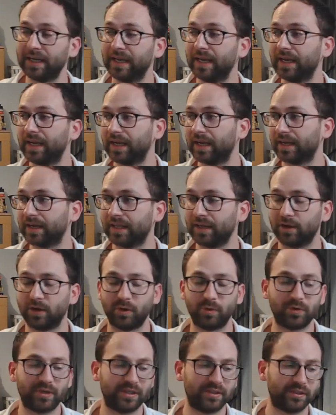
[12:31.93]
and I
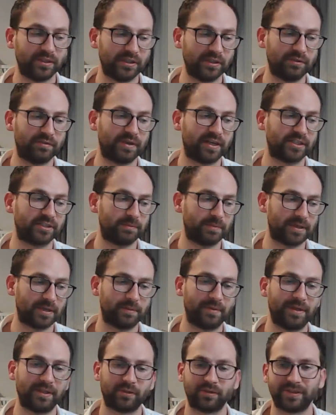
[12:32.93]
already knew the
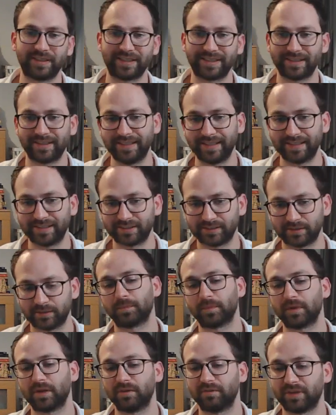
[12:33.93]
experimental techniques
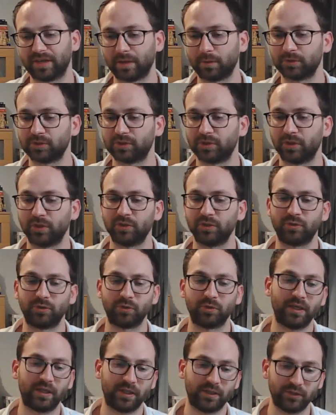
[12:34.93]
that I was going to
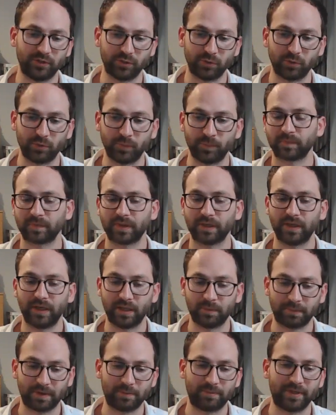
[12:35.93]
do in
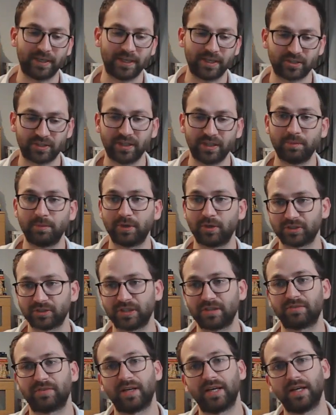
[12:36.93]
my PhD because I've
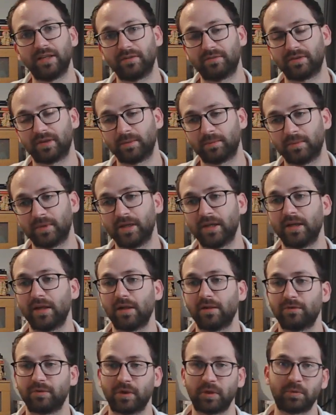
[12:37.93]
learned them
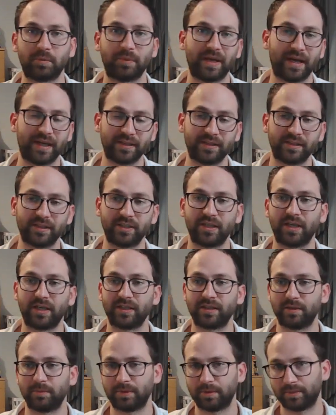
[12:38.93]
throughout my undergrad and
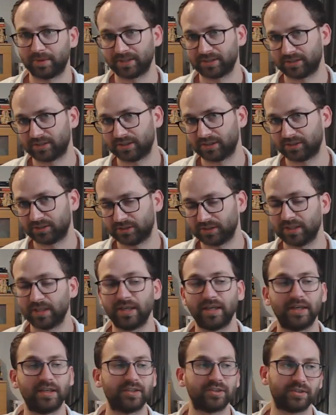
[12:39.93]
my masters.
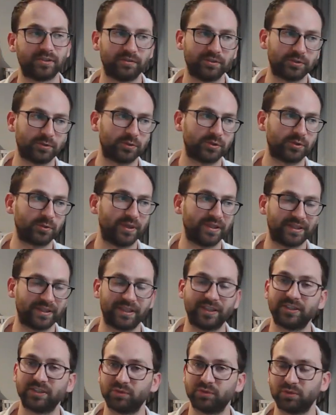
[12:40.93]
So this was quite
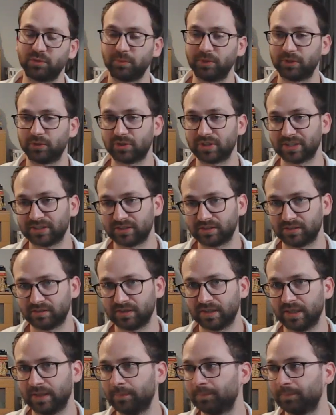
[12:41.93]
easy for me to
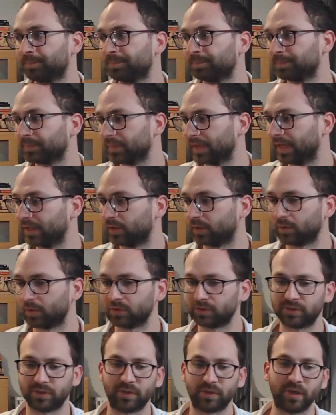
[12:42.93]
justify, and
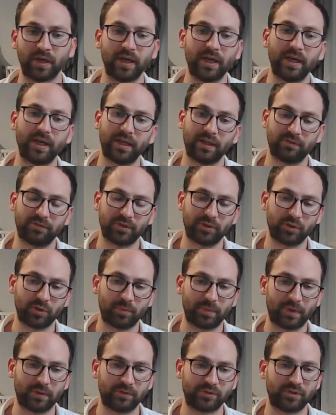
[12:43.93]
also the group I
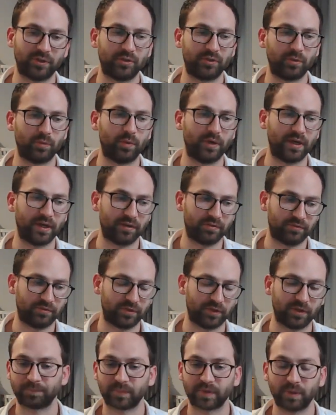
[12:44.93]
was going to work for
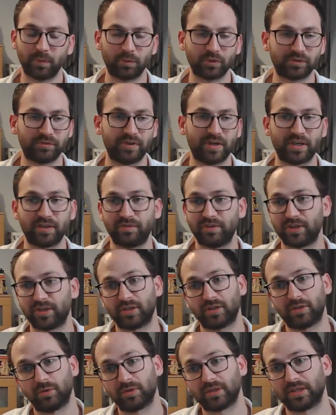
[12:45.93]
was very, very
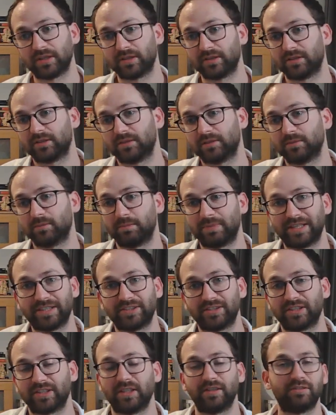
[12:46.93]
good, and
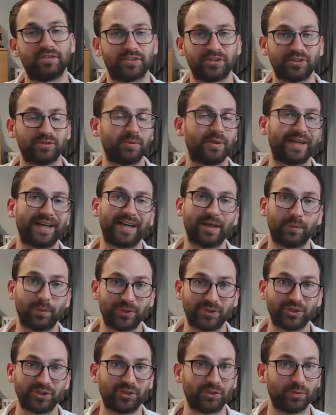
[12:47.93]
basically this is why I wanted
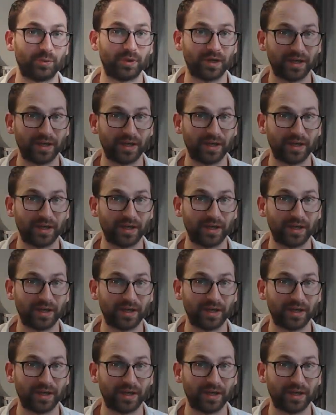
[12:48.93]
to work